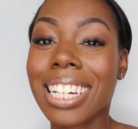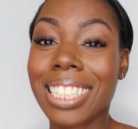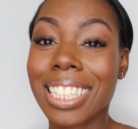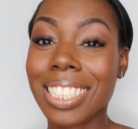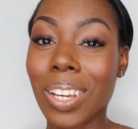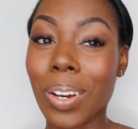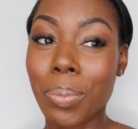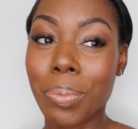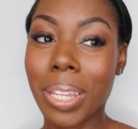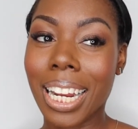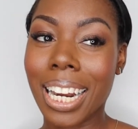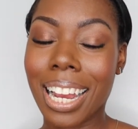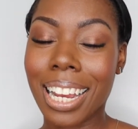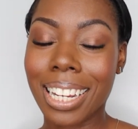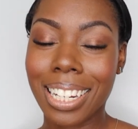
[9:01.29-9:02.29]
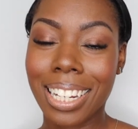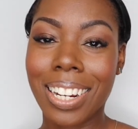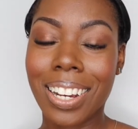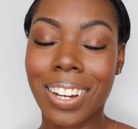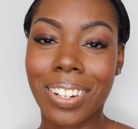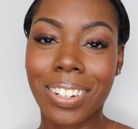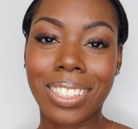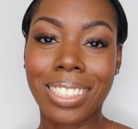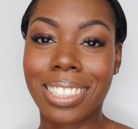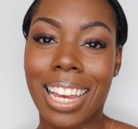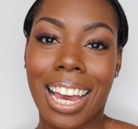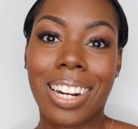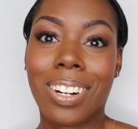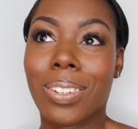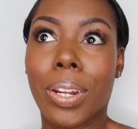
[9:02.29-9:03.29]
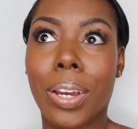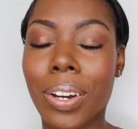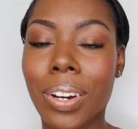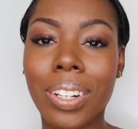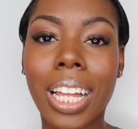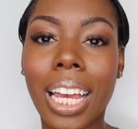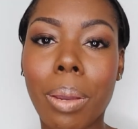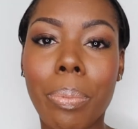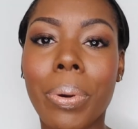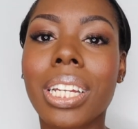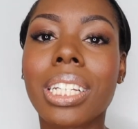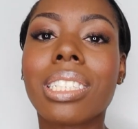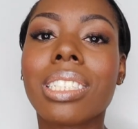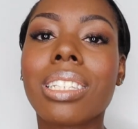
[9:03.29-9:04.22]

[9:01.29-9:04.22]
Just hope that I don't know, but it's